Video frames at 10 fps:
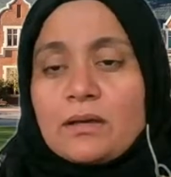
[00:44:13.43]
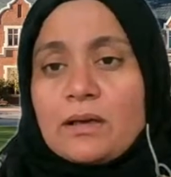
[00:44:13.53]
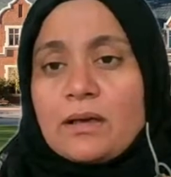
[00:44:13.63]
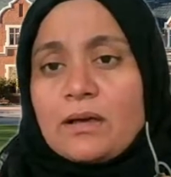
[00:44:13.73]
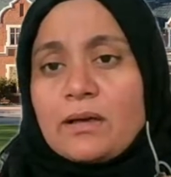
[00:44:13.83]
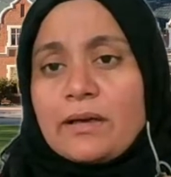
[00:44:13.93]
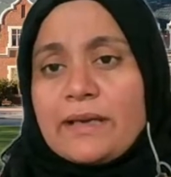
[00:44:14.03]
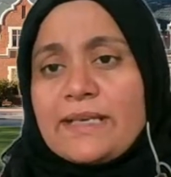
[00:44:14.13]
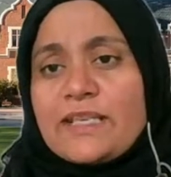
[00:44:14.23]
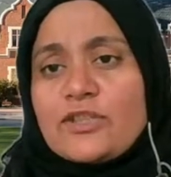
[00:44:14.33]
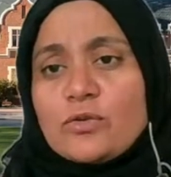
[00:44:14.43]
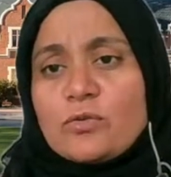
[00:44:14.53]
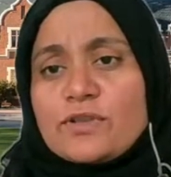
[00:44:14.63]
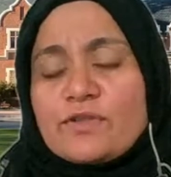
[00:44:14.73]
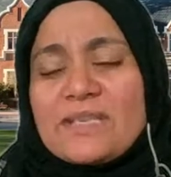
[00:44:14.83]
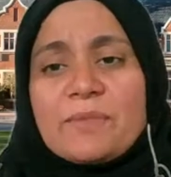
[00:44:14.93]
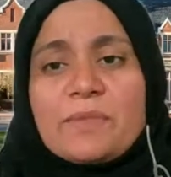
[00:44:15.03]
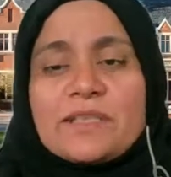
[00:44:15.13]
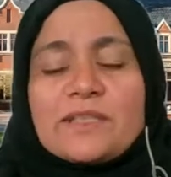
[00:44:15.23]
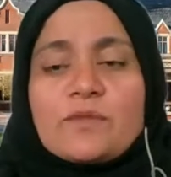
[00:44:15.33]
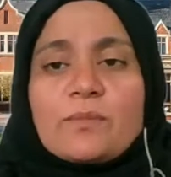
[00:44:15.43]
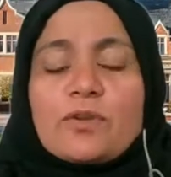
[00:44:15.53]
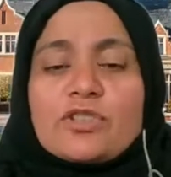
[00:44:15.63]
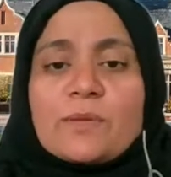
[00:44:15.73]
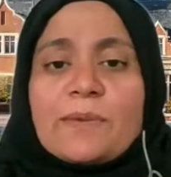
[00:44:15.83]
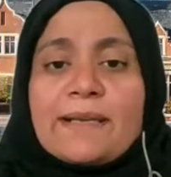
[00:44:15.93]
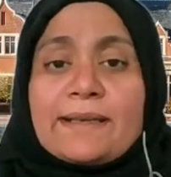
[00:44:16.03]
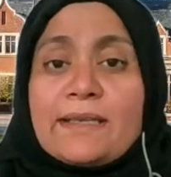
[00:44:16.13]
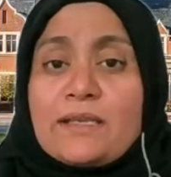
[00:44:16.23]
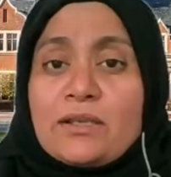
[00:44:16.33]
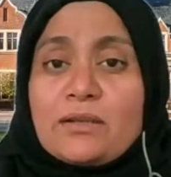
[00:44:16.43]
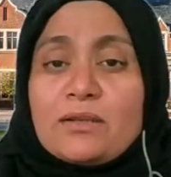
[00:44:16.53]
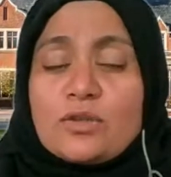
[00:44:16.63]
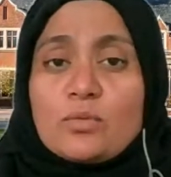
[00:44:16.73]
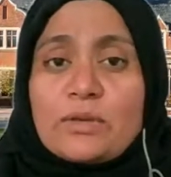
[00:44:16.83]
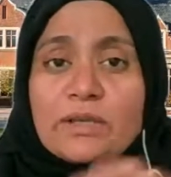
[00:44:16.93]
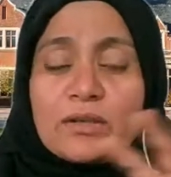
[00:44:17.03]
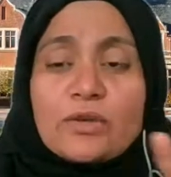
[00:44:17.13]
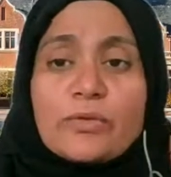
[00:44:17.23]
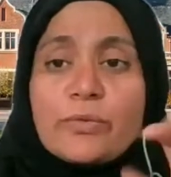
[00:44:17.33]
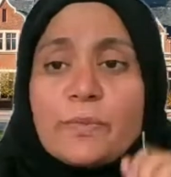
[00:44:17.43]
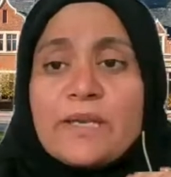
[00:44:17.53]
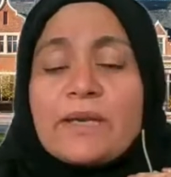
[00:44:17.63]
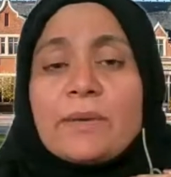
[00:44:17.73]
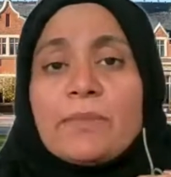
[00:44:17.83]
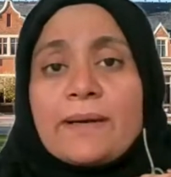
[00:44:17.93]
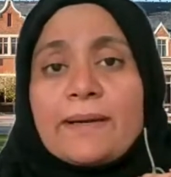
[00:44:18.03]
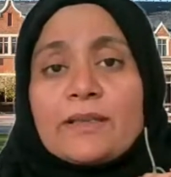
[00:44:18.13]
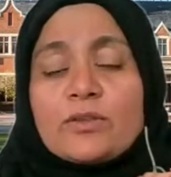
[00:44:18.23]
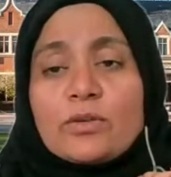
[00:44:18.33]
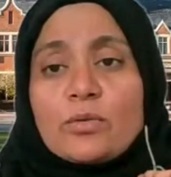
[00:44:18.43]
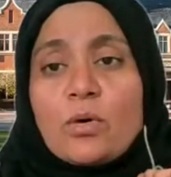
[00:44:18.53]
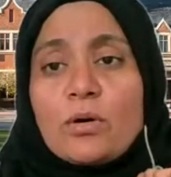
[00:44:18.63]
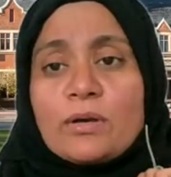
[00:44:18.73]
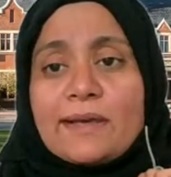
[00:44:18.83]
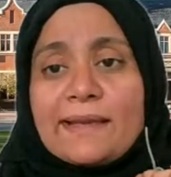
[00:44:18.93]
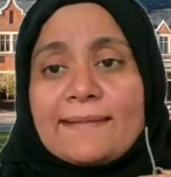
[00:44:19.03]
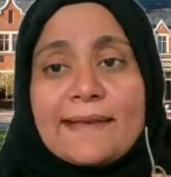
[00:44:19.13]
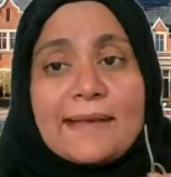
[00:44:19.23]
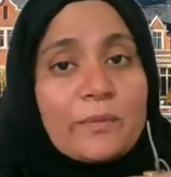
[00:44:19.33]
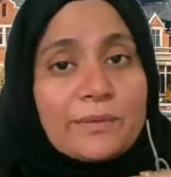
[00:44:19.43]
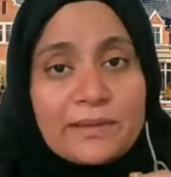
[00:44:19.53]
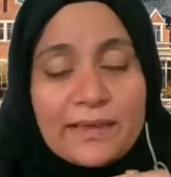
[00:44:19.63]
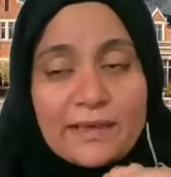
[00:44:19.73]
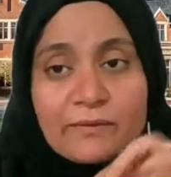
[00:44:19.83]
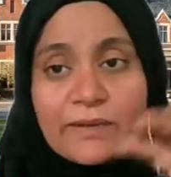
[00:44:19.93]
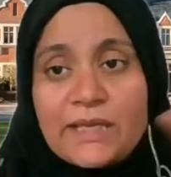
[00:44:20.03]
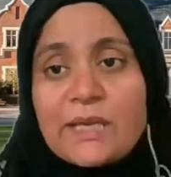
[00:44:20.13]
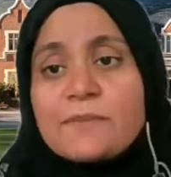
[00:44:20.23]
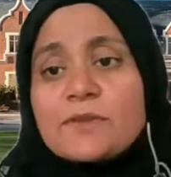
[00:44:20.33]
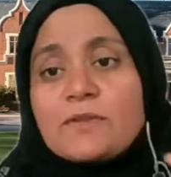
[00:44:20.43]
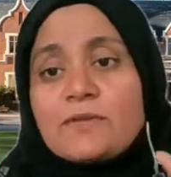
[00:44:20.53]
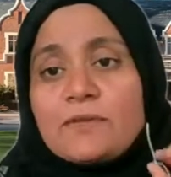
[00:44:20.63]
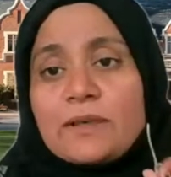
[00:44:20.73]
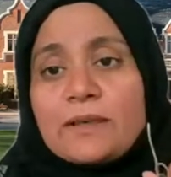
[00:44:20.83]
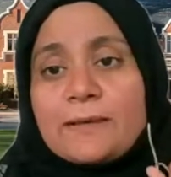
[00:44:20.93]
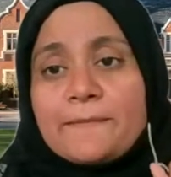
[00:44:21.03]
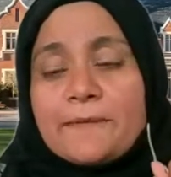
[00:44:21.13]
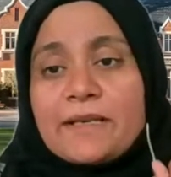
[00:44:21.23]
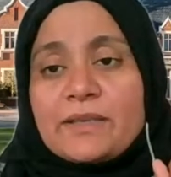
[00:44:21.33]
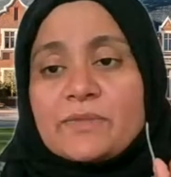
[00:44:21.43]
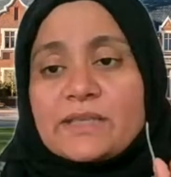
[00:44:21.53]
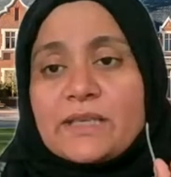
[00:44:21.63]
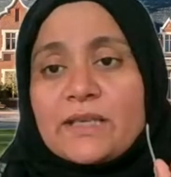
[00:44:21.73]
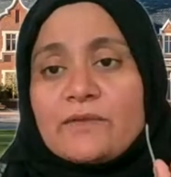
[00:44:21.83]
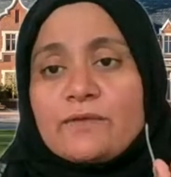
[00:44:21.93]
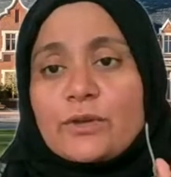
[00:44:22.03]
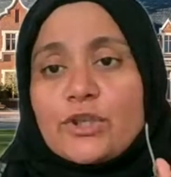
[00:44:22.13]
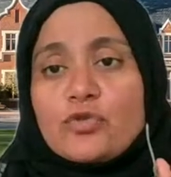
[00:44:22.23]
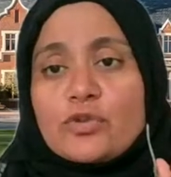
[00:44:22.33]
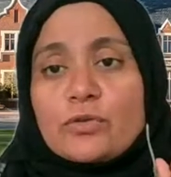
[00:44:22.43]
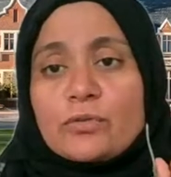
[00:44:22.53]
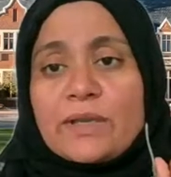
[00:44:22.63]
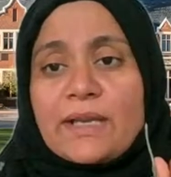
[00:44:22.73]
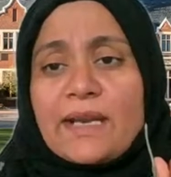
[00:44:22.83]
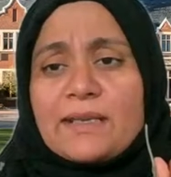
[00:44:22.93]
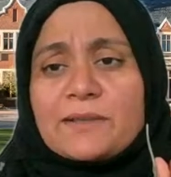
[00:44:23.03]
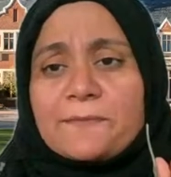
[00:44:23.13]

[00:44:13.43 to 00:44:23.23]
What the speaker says: Any tools or templates for project planning, you can go to pmi.org and they will have heaps of items there for you to look at.